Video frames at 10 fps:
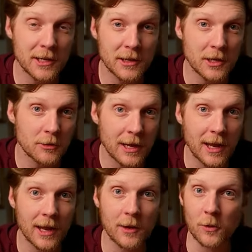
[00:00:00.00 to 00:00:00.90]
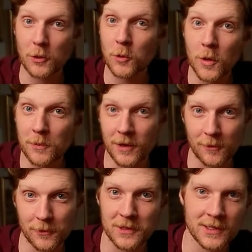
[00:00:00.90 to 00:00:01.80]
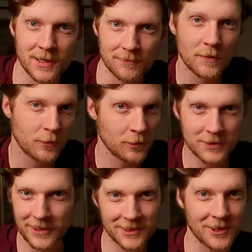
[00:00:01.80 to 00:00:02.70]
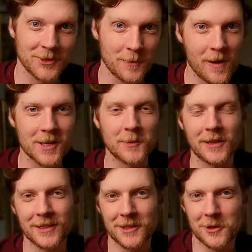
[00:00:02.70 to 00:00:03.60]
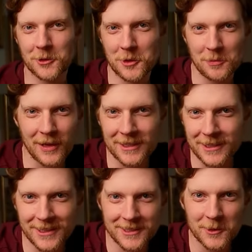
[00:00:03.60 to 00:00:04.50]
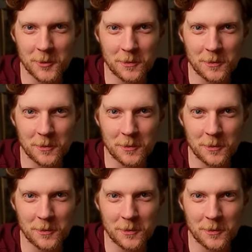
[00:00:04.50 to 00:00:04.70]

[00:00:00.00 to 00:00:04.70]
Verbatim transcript: in the U K or grew up there for a time. Of course, it is also possible that Satoshi planted these little